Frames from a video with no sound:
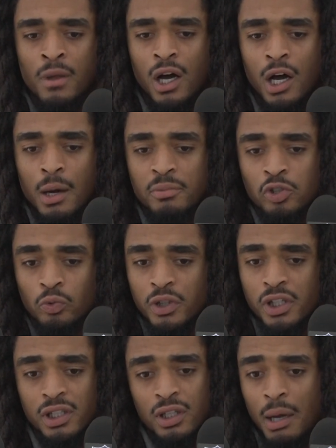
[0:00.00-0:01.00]

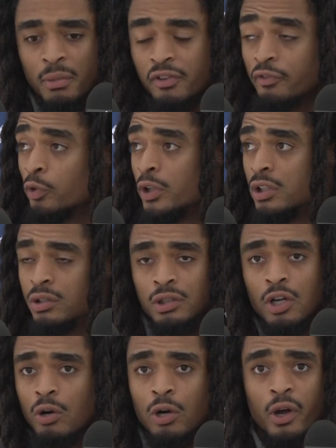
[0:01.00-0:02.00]
Tariq, I mean, freak,
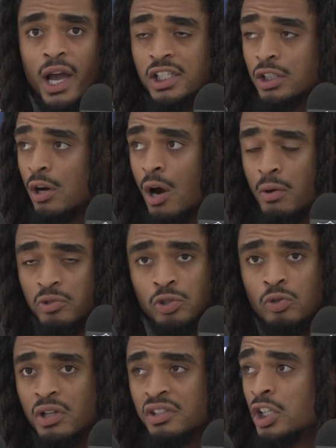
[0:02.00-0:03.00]
go-go gadget arms.
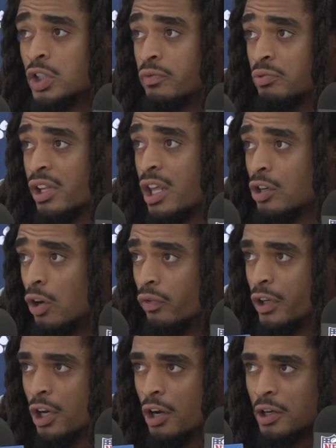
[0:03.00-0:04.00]
Dude can touch you from standing
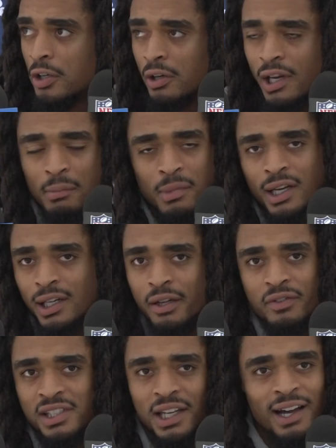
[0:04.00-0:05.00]
over here. You know what I mean?
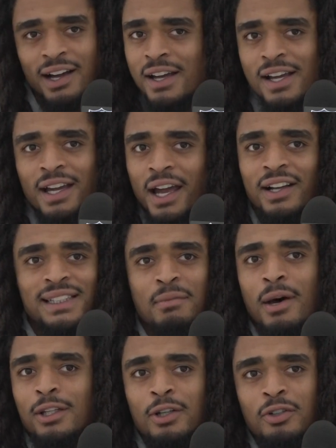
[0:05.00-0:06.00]
Every time
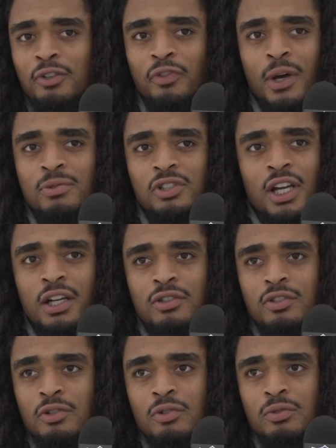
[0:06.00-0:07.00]
I look on the film, I'm just like,
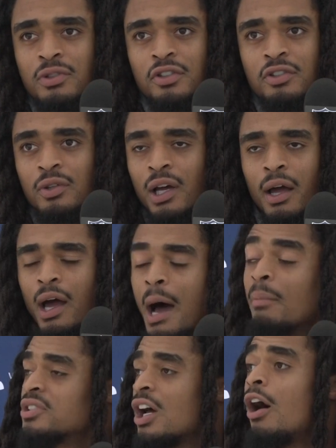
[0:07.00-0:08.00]
dude,
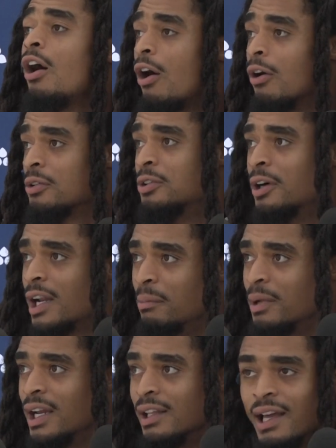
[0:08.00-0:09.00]
I'm tall. You know what I
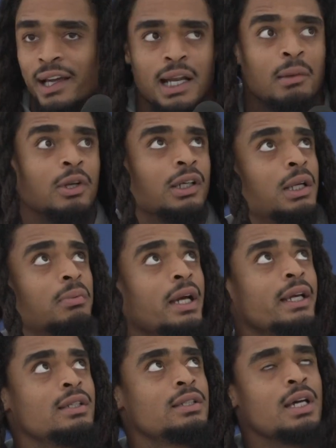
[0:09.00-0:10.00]
mean? Like, and I'm looking up
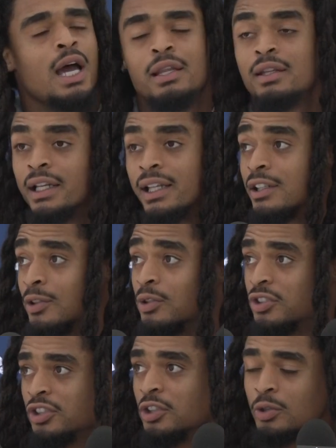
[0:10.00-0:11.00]
like, God, like that dude
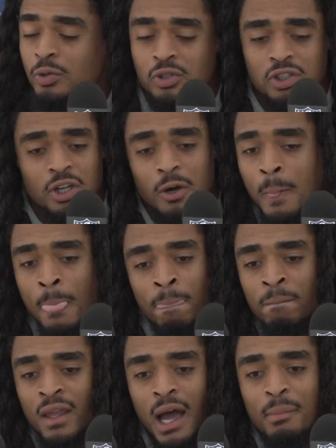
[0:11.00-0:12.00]
is huge. So,
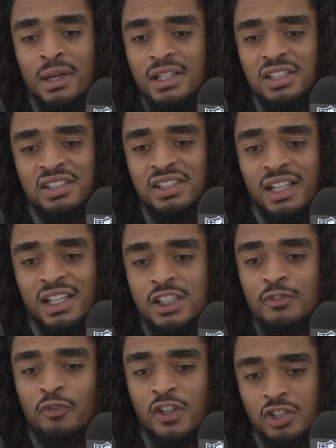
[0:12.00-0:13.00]
I mean, just seeing
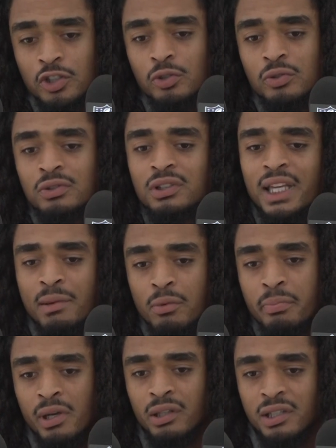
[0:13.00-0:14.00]
his physical
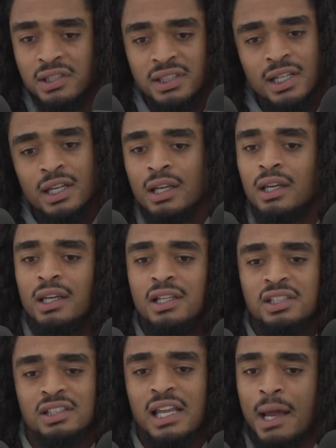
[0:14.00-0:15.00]
capabilities,
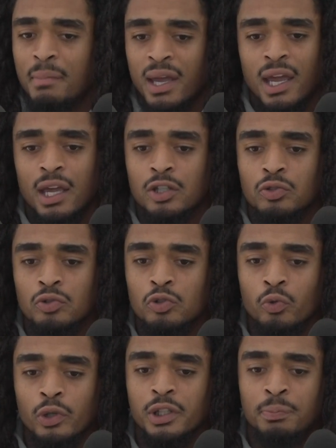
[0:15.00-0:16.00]
it's just like, man,
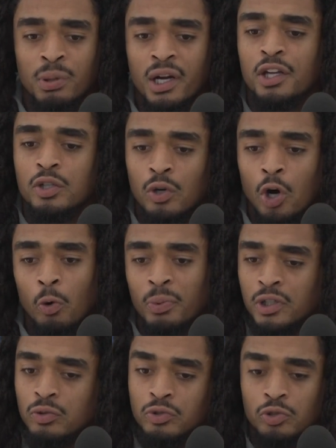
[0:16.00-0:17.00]
you really pray and you hope
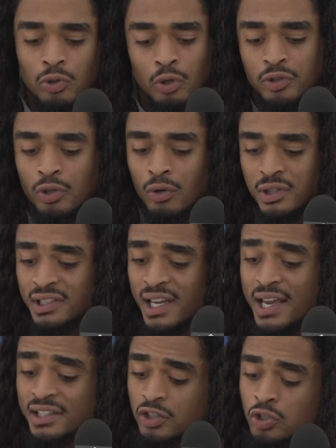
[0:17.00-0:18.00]
and you on his
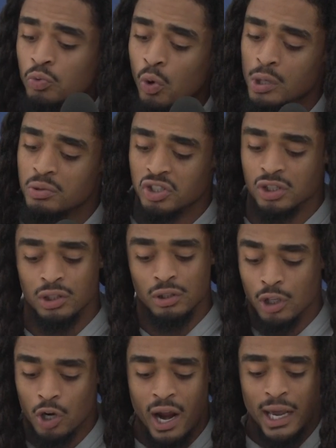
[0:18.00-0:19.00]
ass because you want him just to
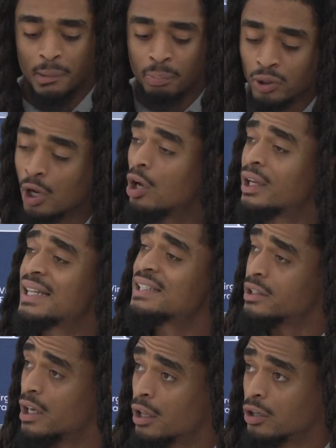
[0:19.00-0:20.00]
learn how to put all that
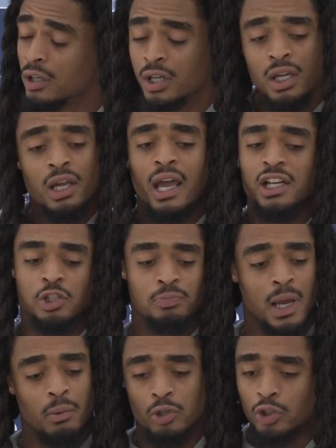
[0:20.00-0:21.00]
together and just
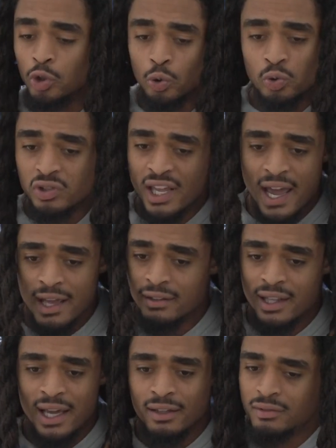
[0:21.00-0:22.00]
be able to use that
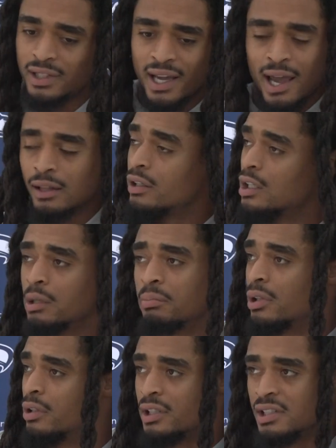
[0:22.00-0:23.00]
athletic
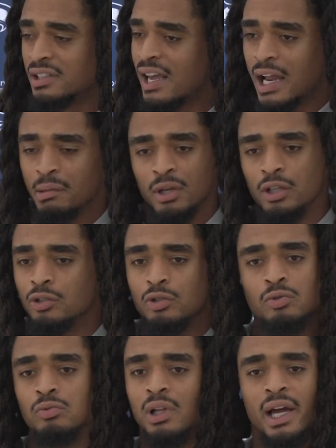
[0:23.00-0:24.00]
ability he's got. I mean,
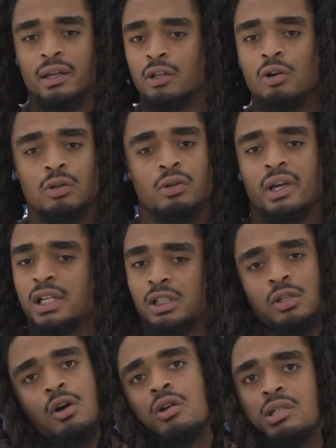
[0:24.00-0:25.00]
dude, like, go-go
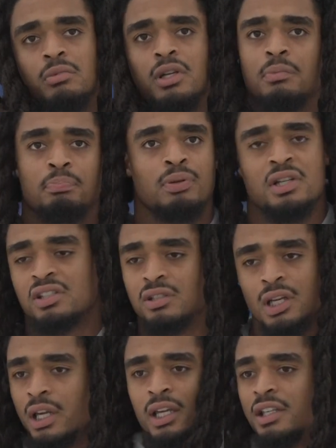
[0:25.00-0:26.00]
gadget arms. I mean, press,
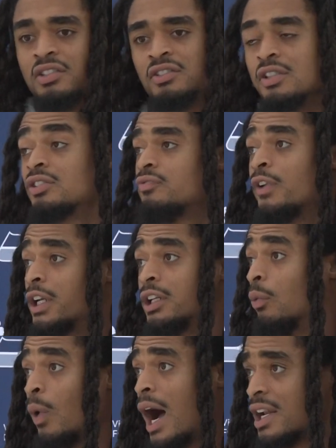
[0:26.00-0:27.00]
it's funny
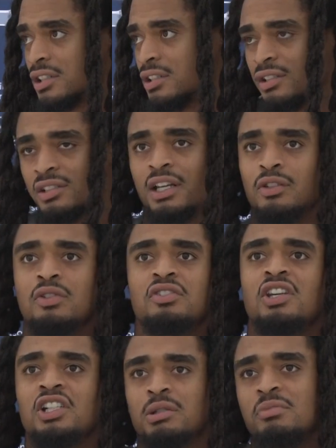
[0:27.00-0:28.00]
to watch because it's just like, dude, he's
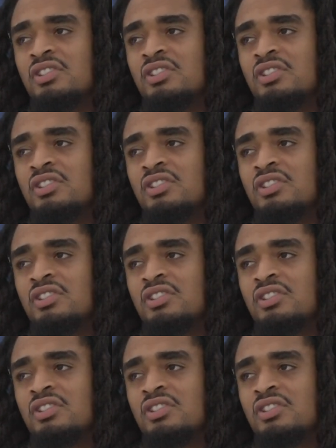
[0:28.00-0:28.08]
touching him.